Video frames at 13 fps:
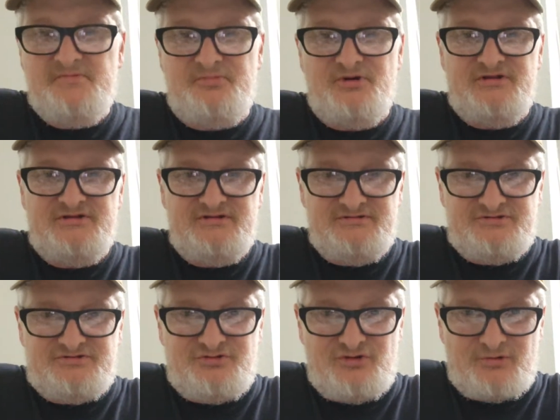But
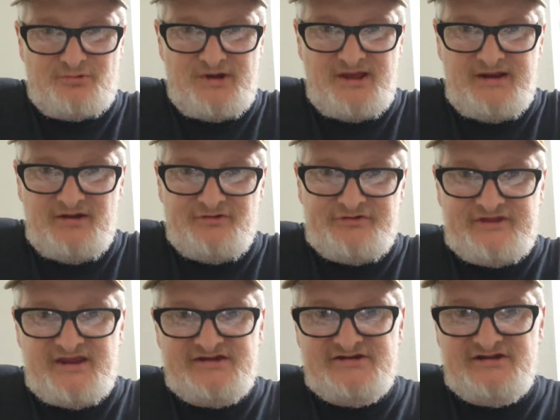to a radio
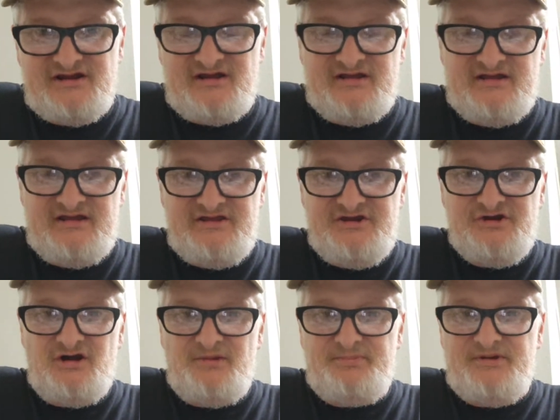station in
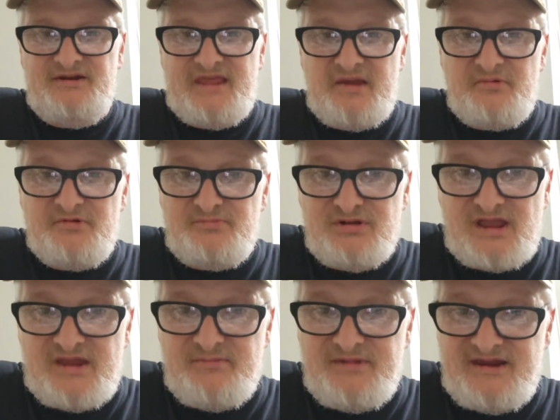Europe, and they would
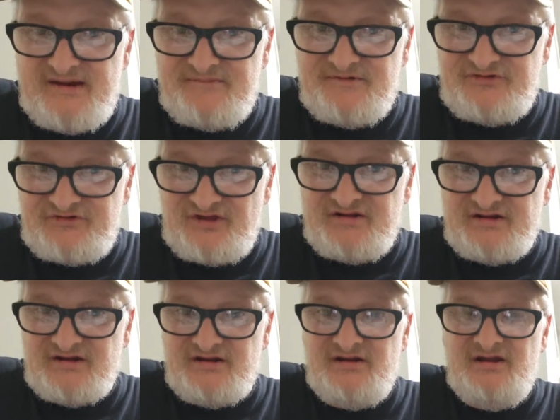play me every
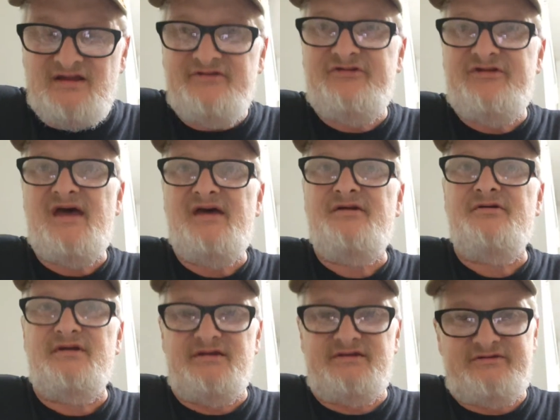Sunday.
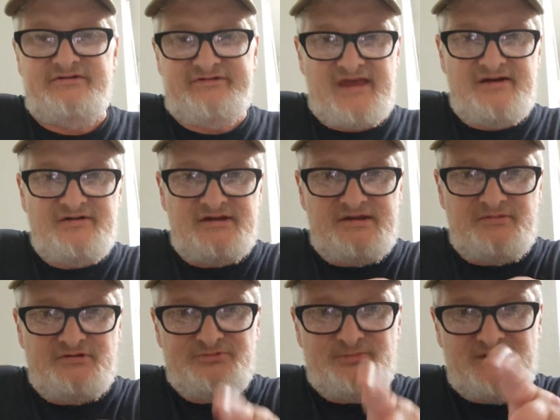Saturday
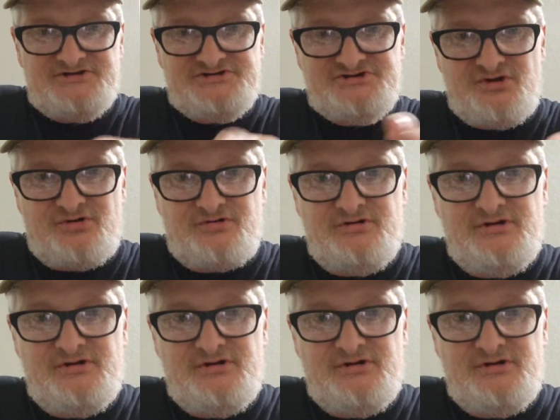was my show.